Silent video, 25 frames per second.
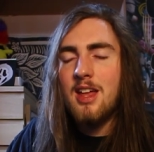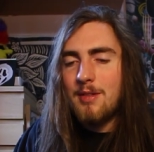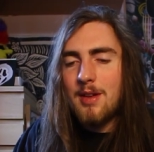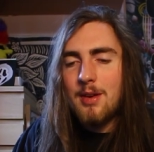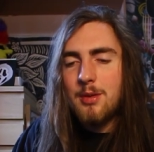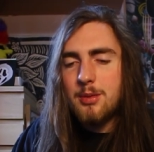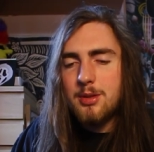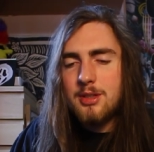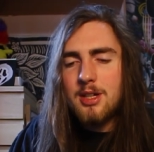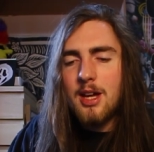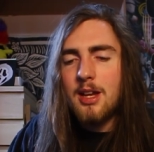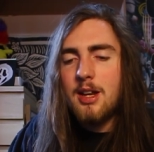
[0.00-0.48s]
and
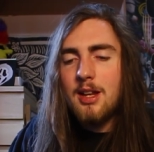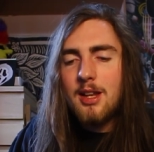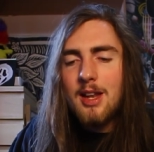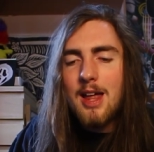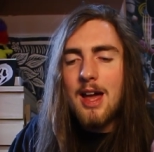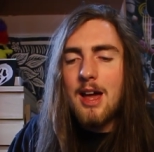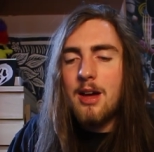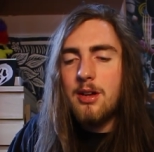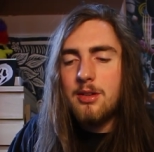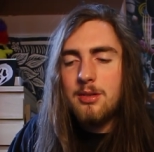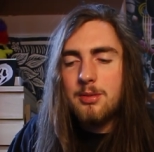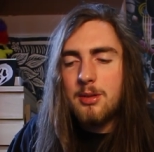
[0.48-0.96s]
it was kind of
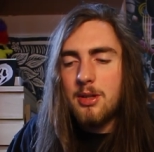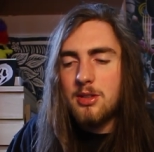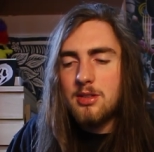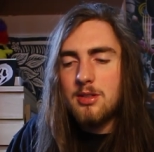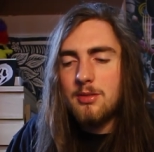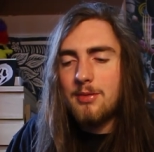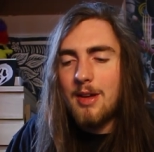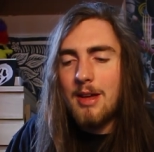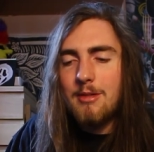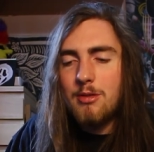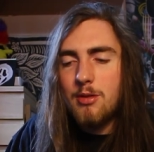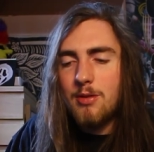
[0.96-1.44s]
loud because
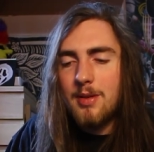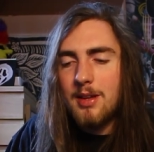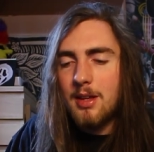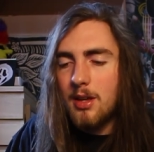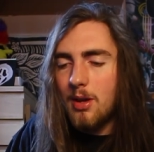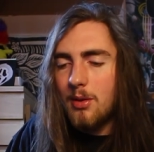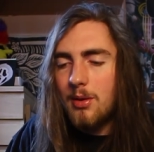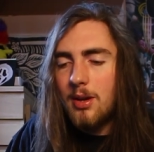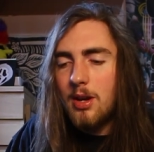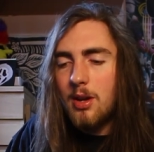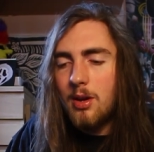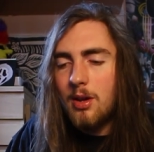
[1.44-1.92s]
of everything
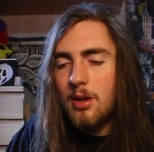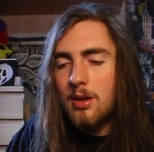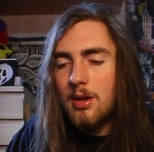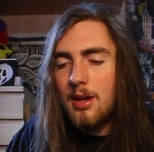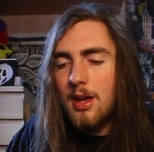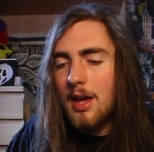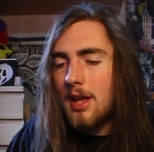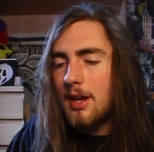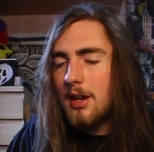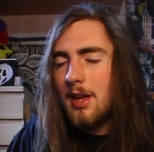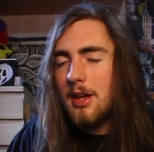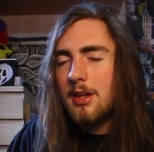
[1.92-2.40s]
going on,
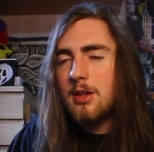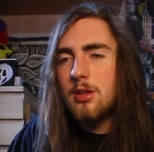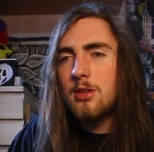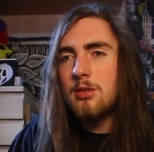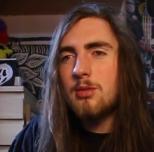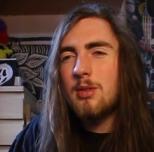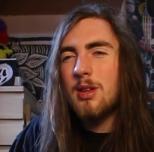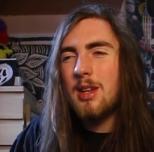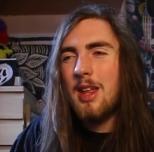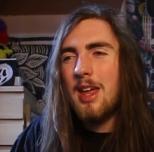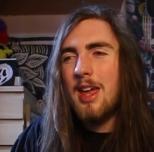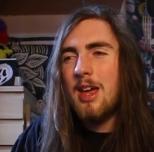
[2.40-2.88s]
and I
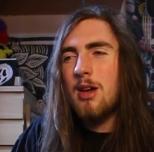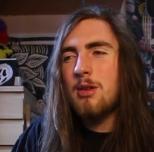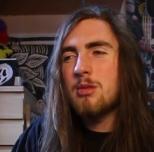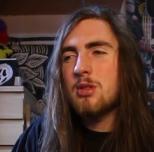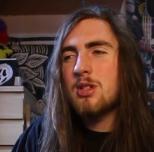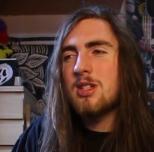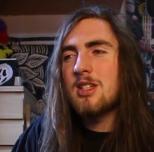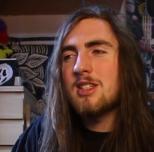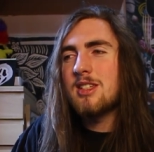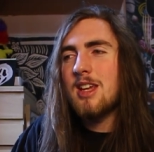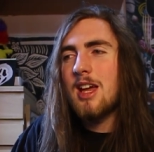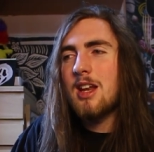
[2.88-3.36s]
couldn't really hear what
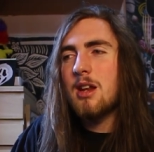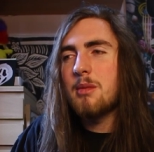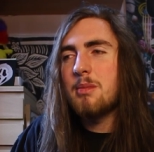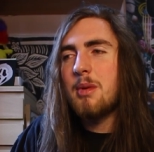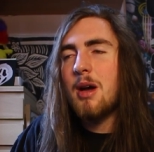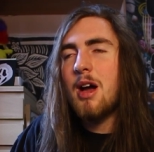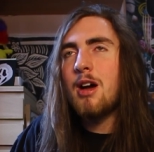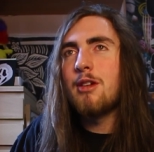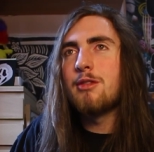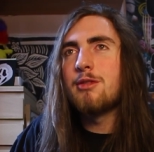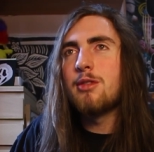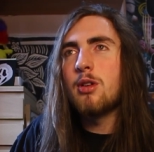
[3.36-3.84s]
she said
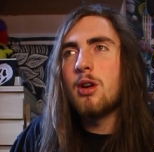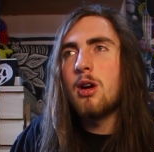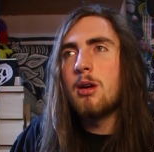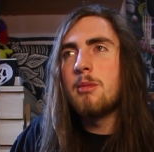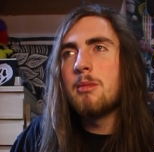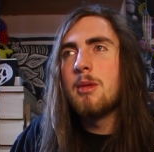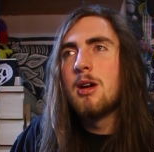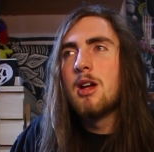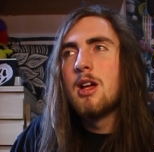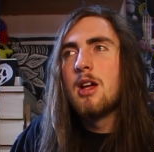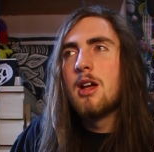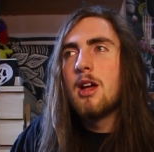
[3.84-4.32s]
apart
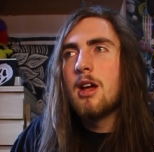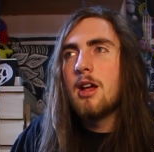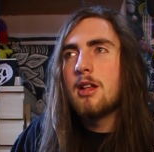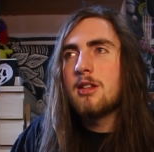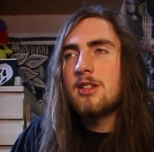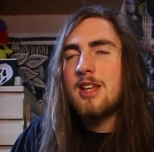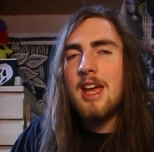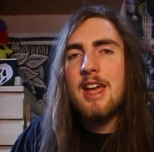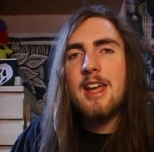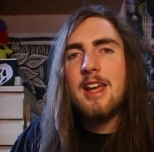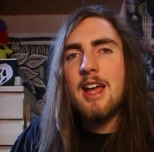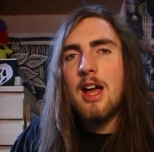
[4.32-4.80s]
from
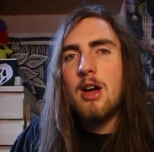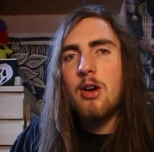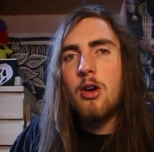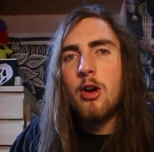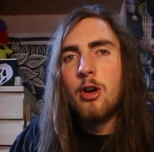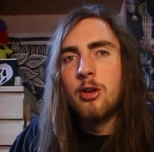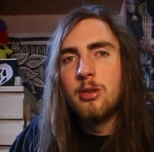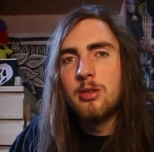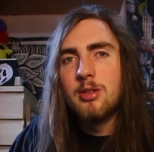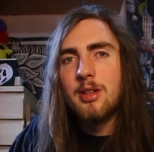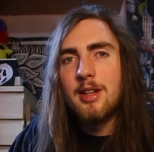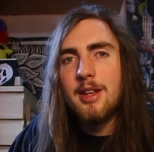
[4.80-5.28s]
takeout
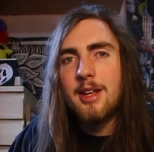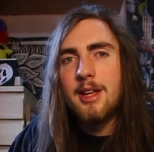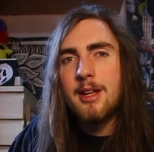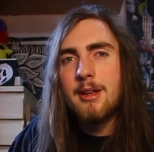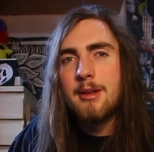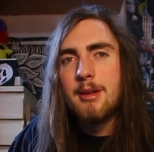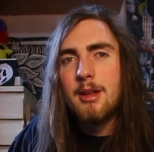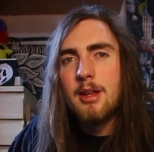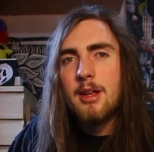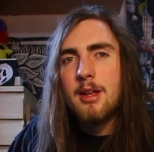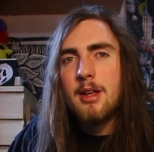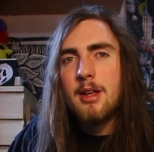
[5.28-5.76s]
only.